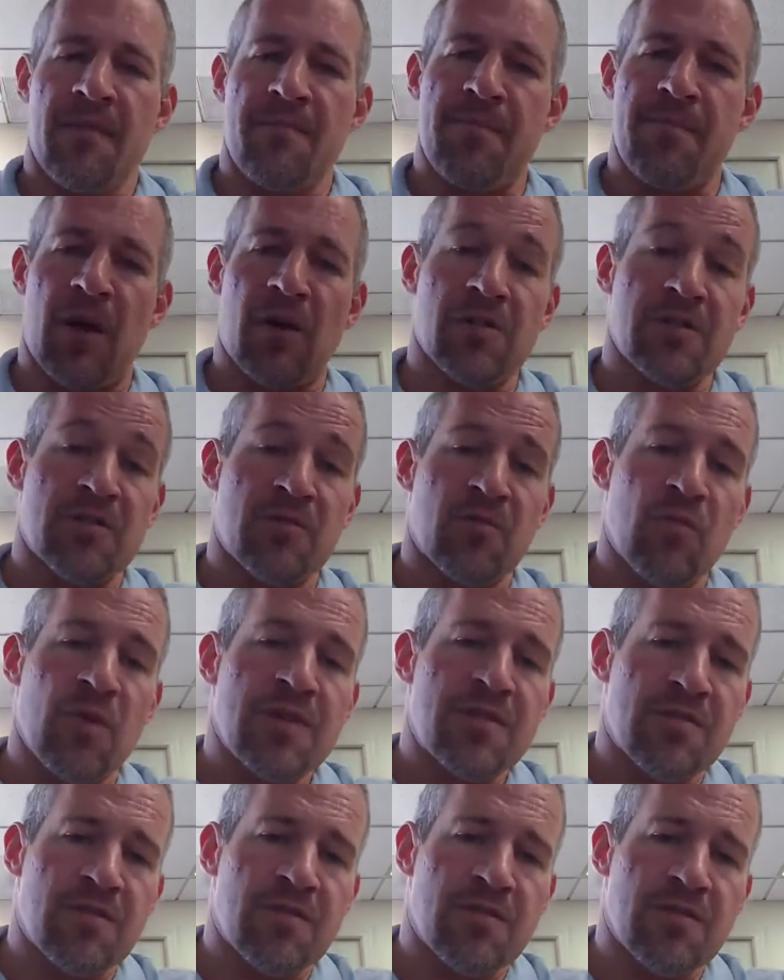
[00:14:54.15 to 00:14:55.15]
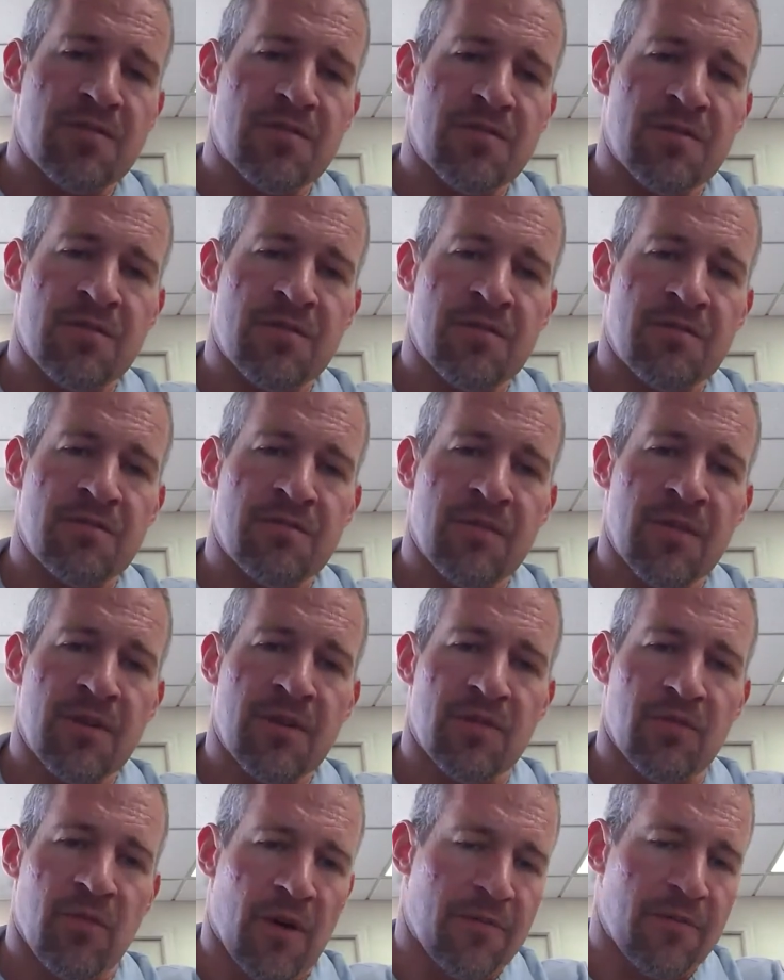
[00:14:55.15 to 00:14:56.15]
Bells and whistles?
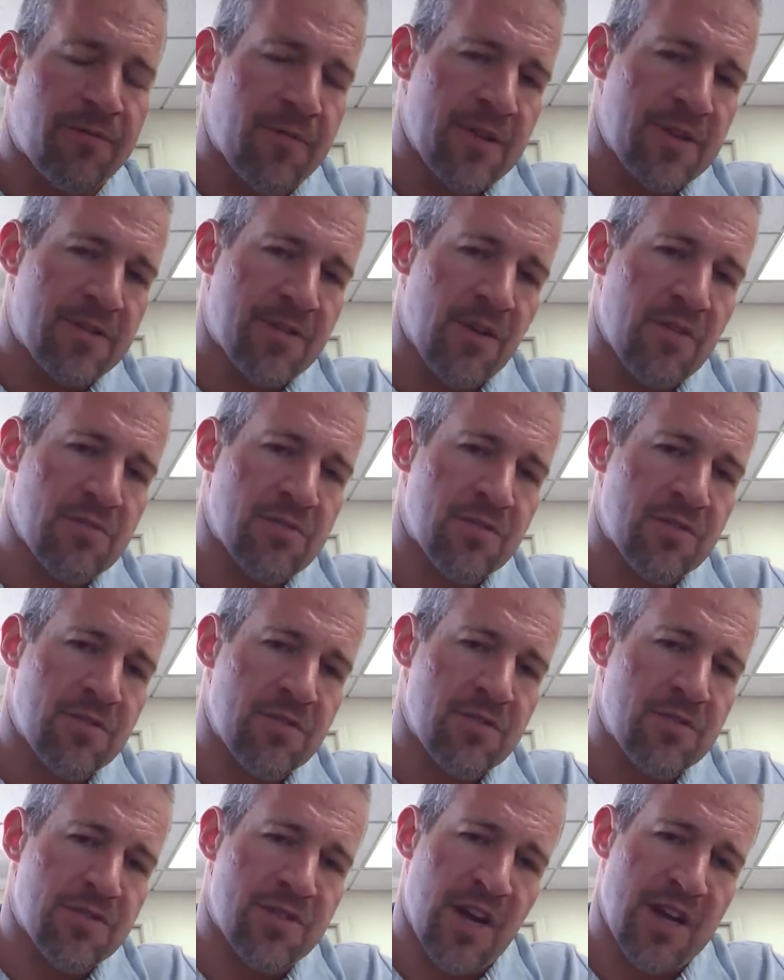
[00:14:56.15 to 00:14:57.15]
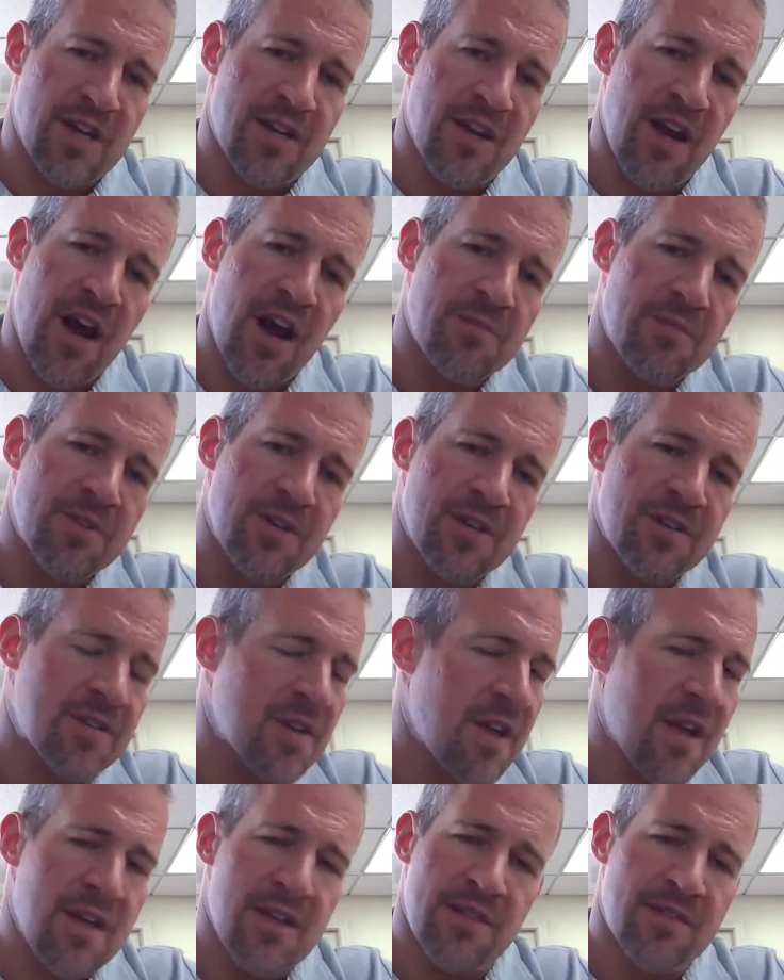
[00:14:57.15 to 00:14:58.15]
Want free toasters, shiny objects?
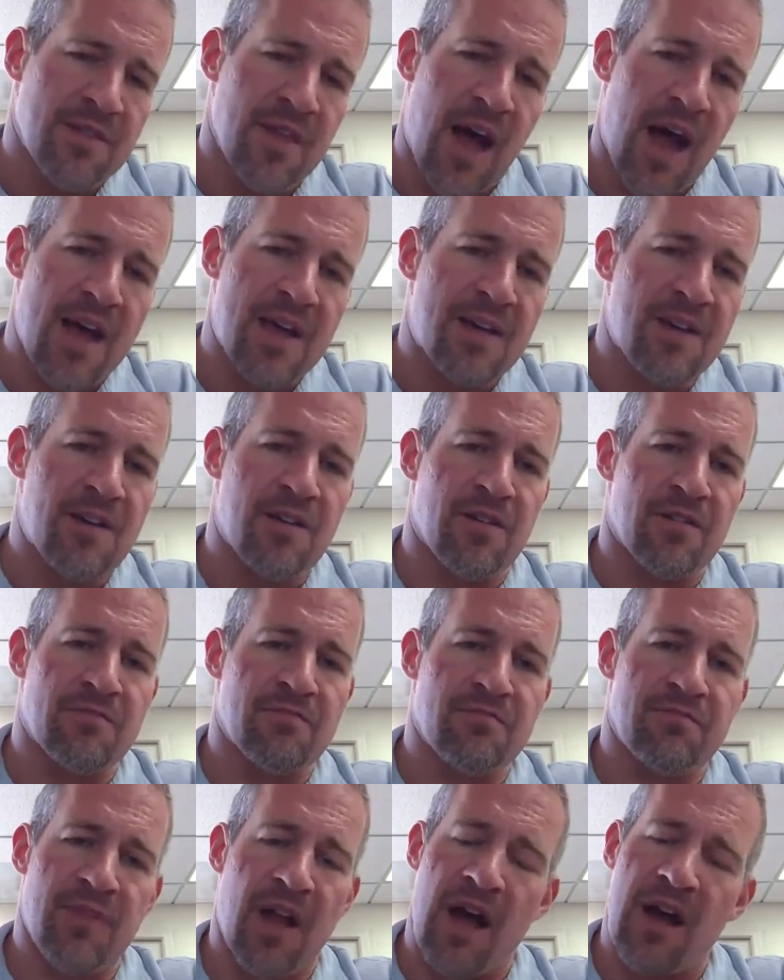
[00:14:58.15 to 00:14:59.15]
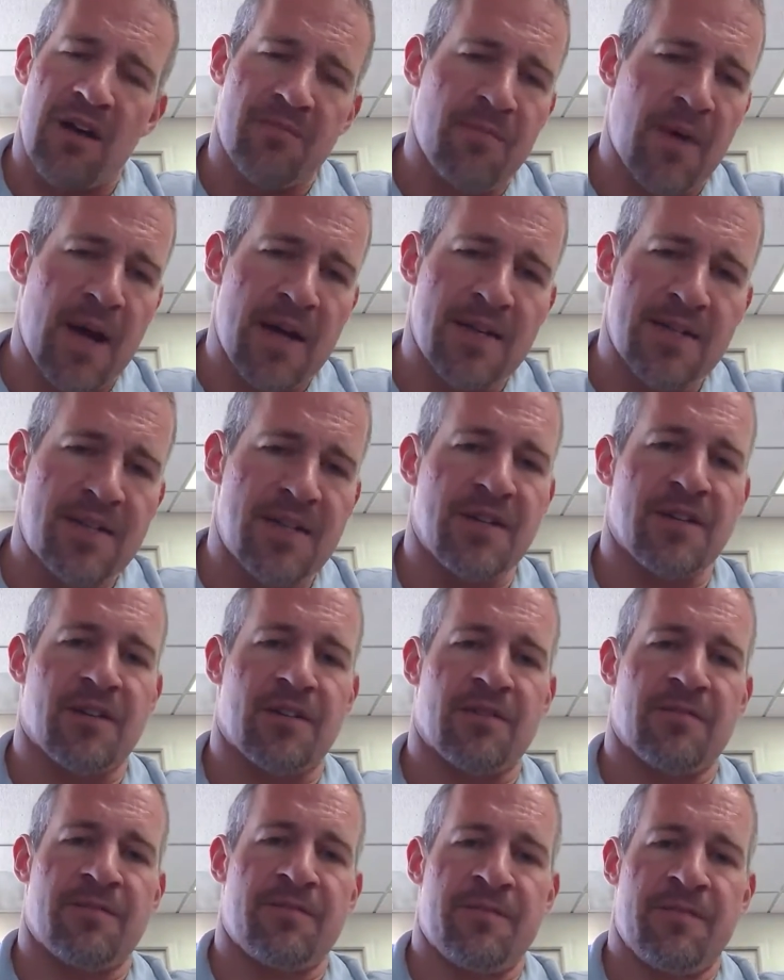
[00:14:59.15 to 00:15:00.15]
Not here, not my
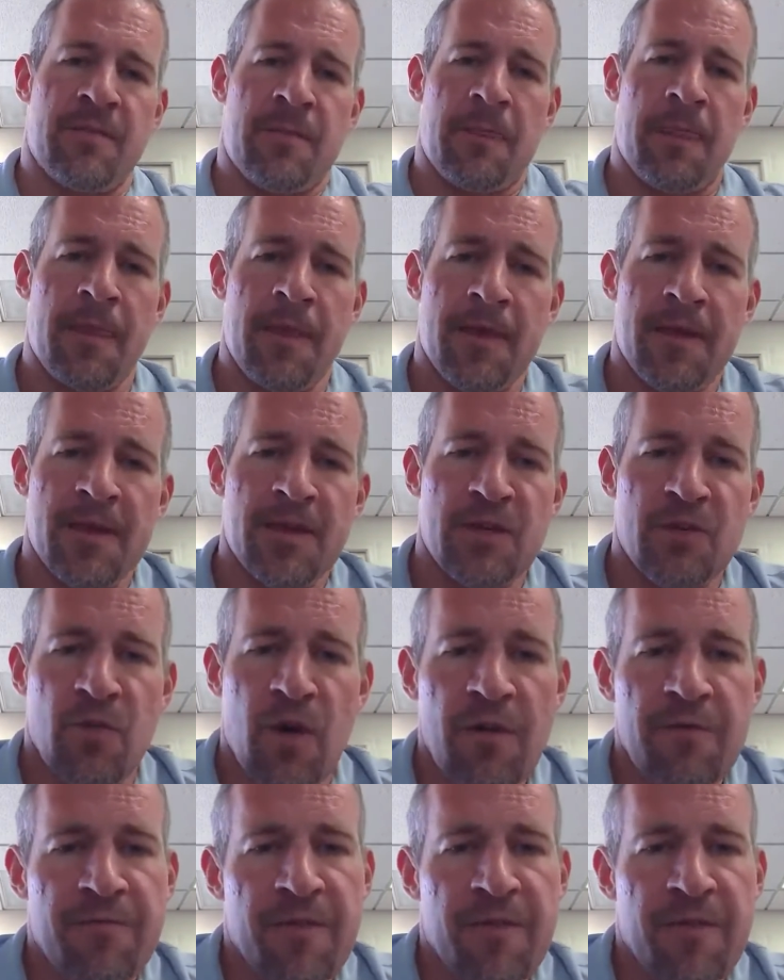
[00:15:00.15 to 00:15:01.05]
deal. You want